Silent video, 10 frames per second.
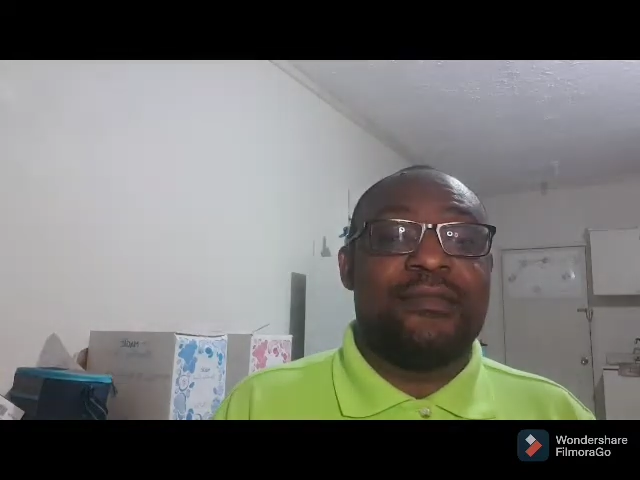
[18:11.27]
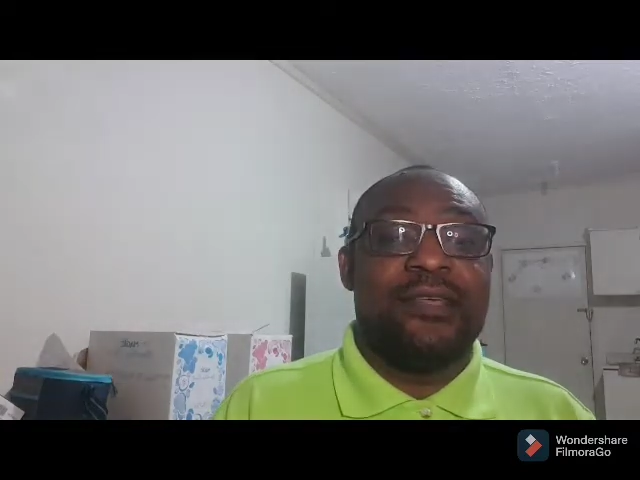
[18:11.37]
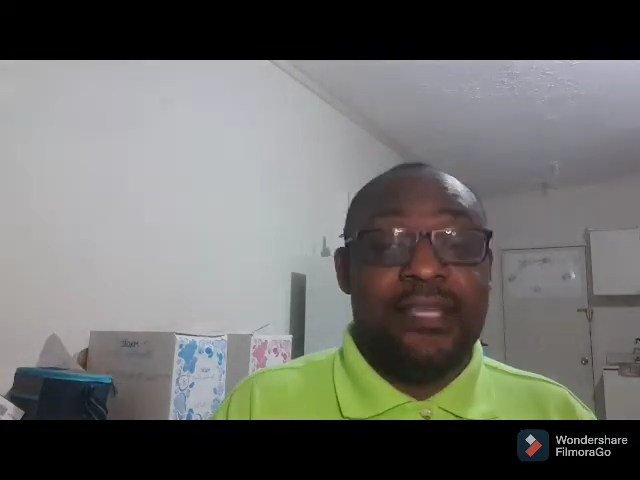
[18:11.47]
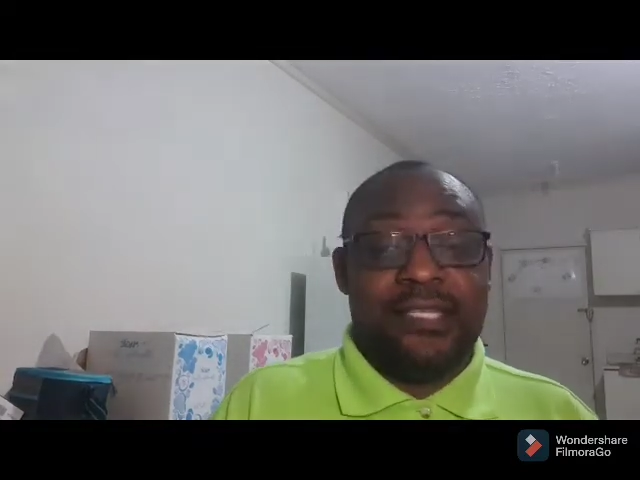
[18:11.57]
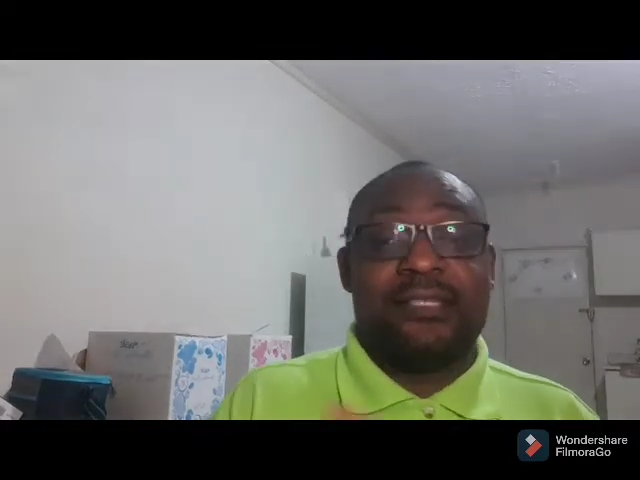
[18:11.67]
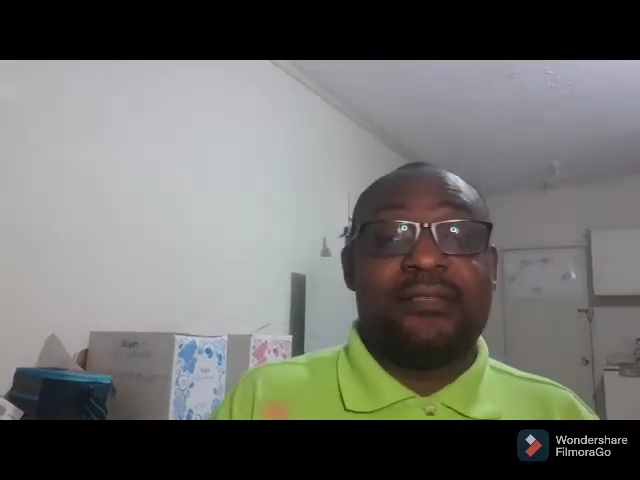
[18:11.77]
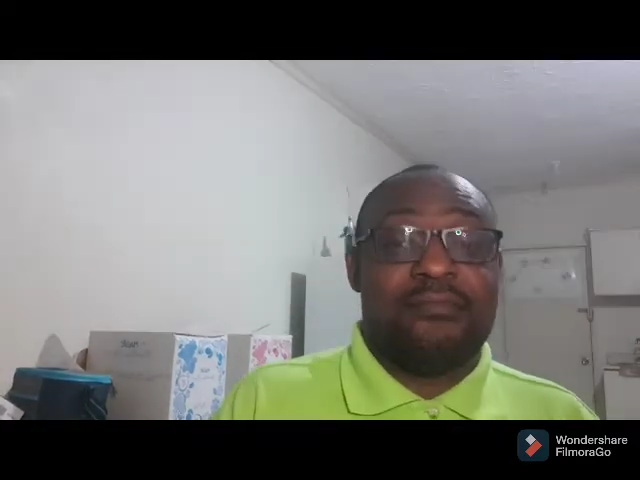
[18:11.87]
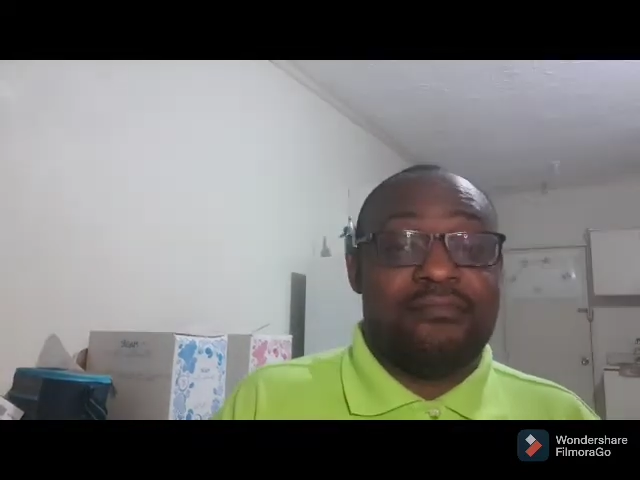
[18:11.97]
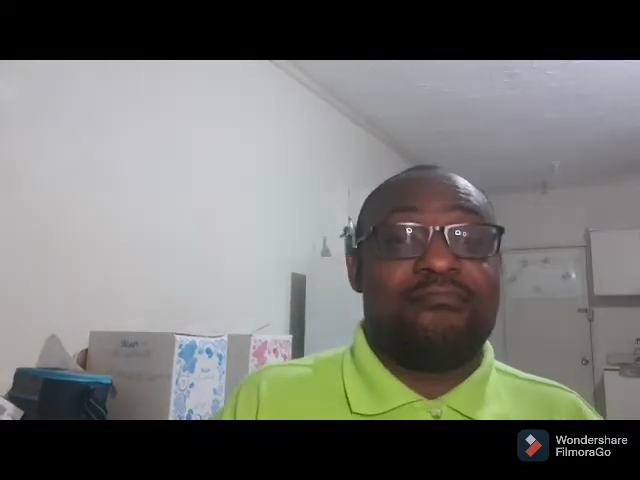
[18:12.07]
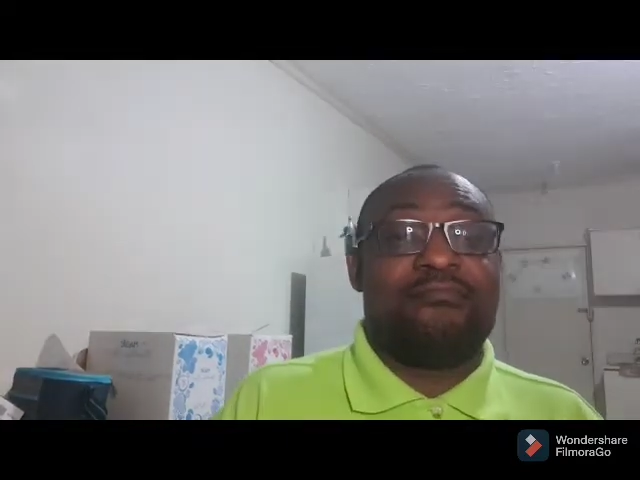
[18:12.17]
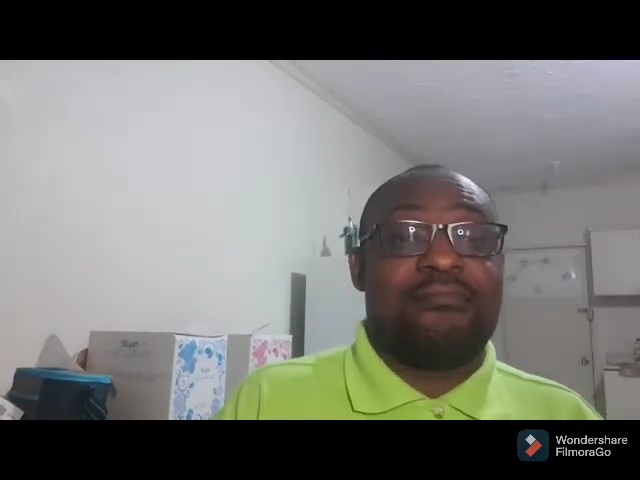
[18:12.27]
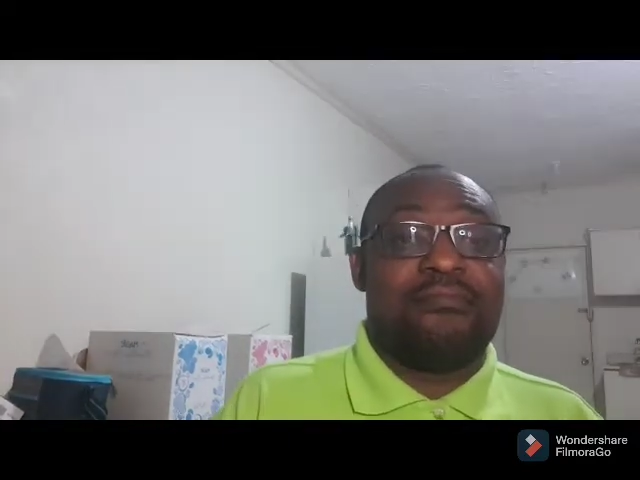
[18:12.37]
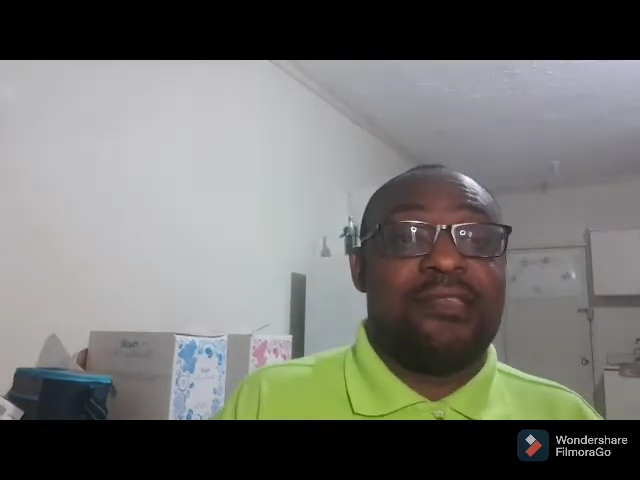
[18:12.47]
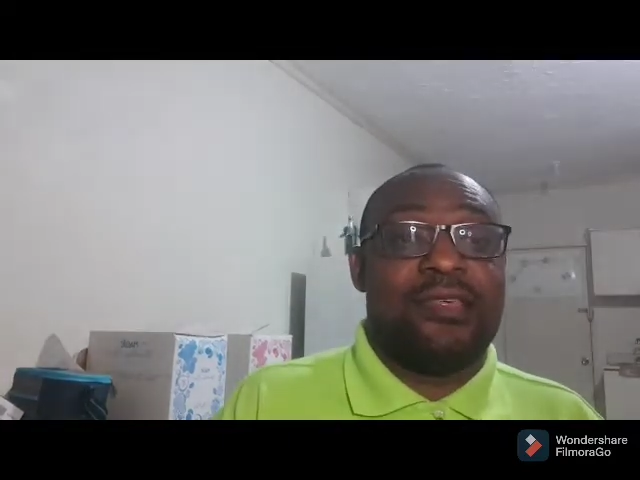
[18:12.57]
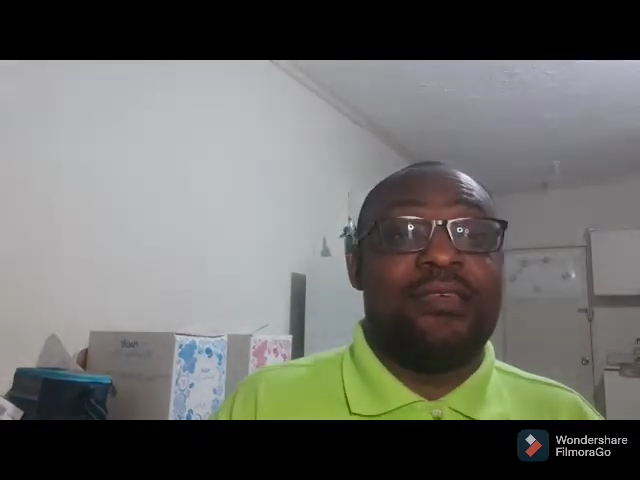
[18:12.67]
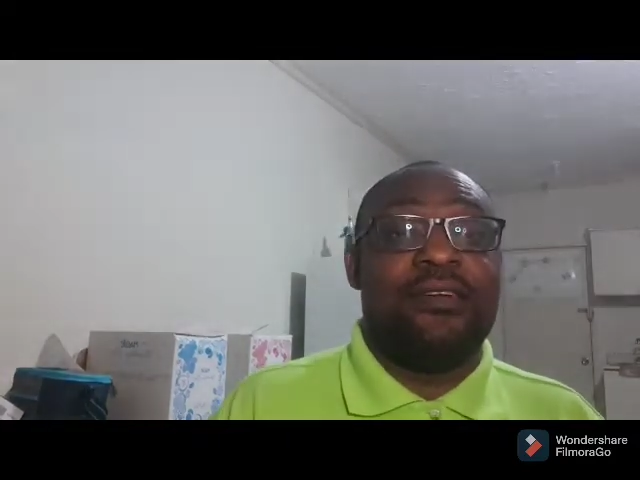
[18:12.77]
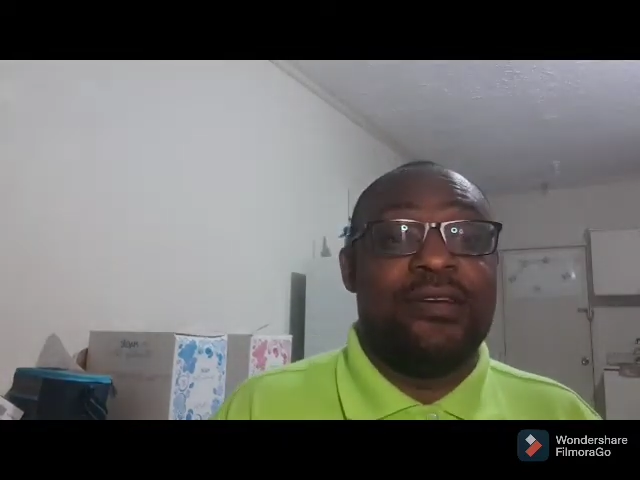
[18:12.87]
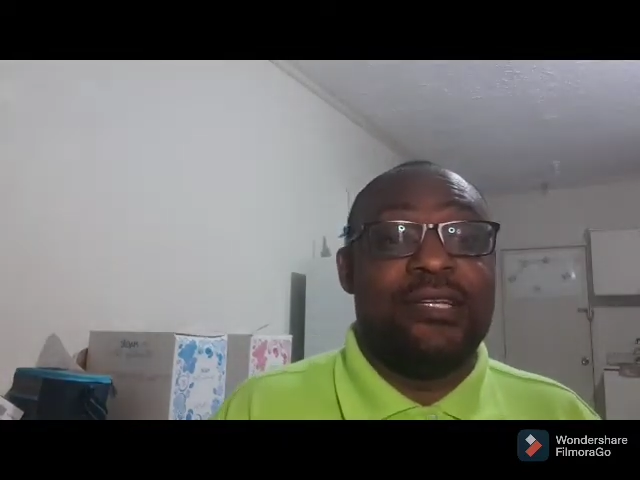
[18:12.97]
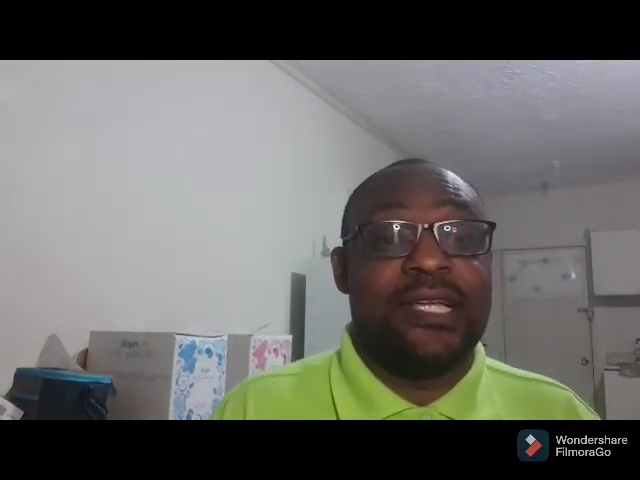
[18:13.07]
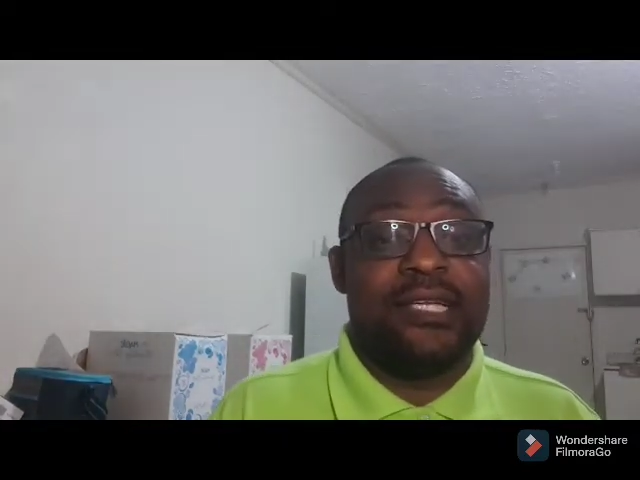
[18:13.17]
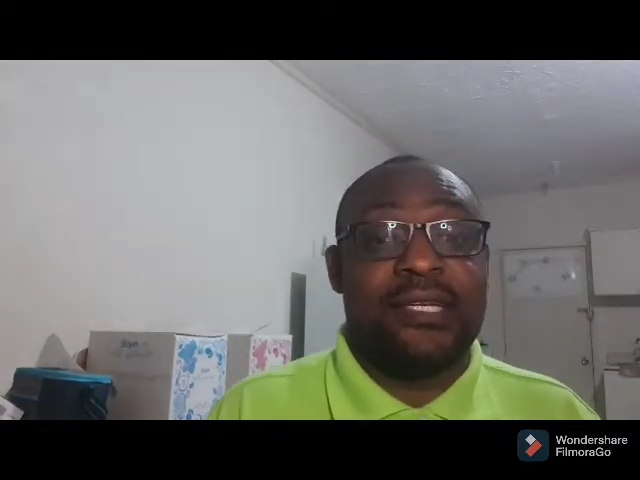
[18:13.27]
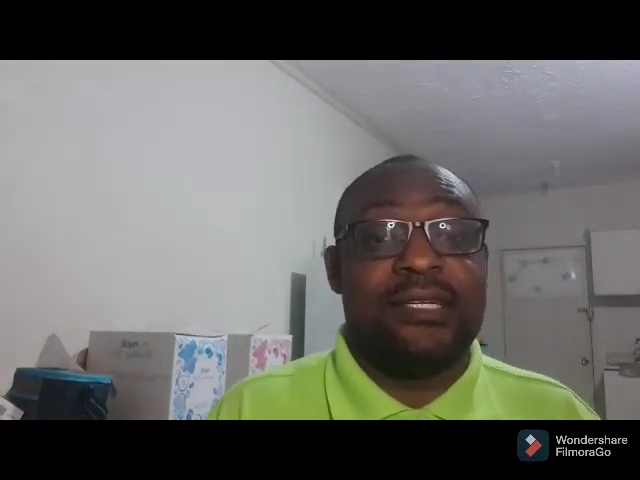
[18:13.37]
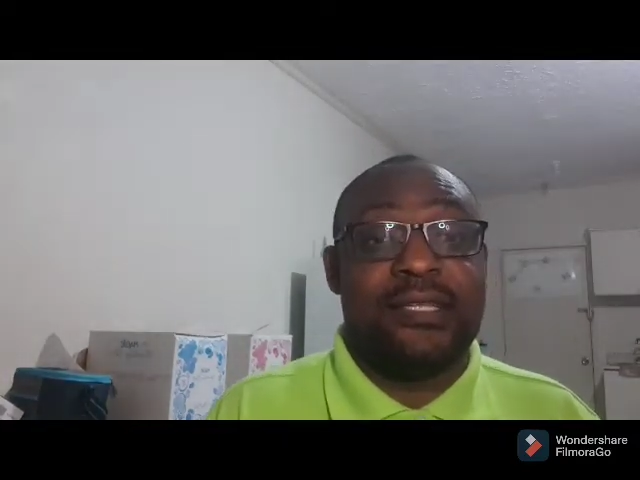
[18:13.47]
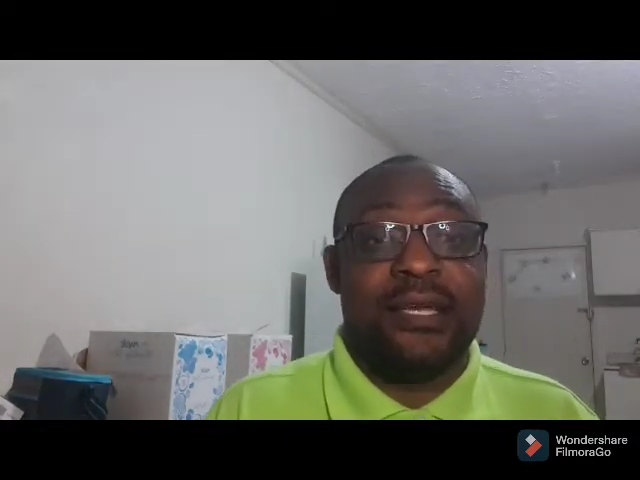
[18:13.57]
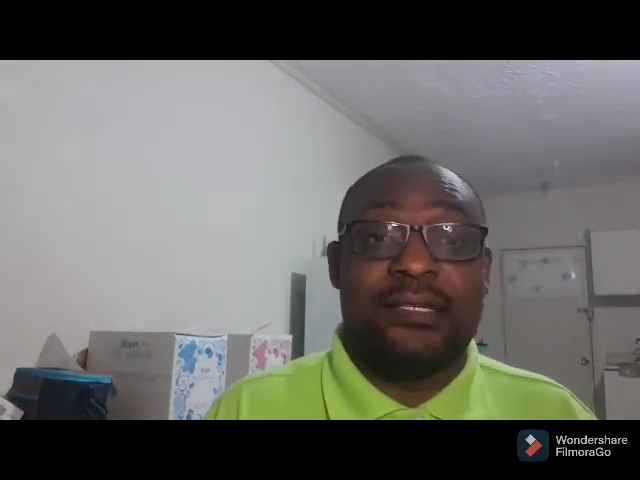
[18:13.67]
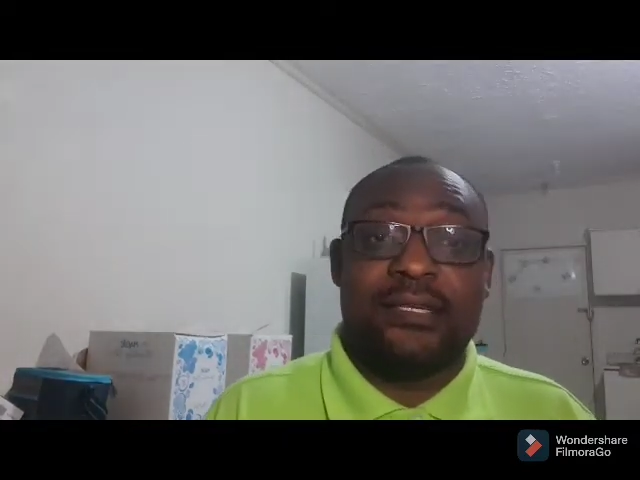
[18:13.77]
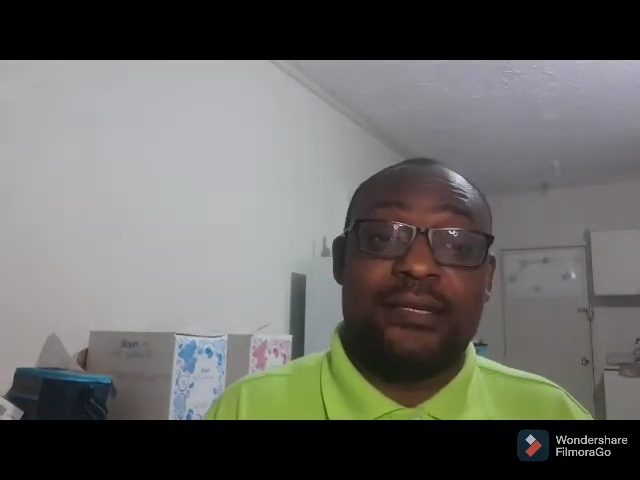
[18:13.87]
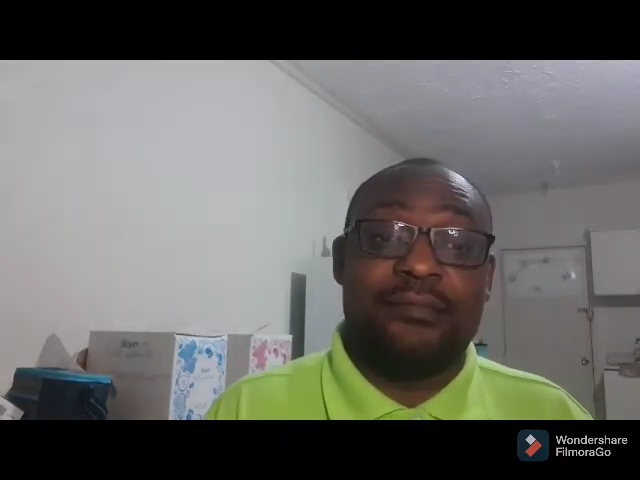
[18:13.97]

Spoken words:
this theory suggests that